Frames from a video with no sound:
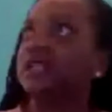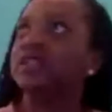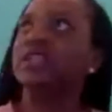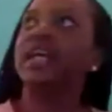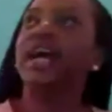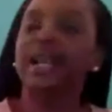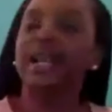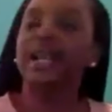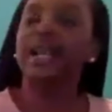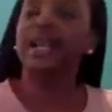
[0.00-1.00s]
So I looked at
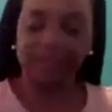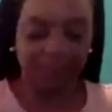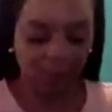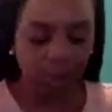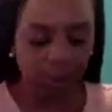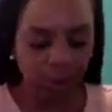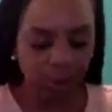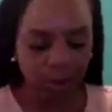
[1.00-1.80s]
God and said, what,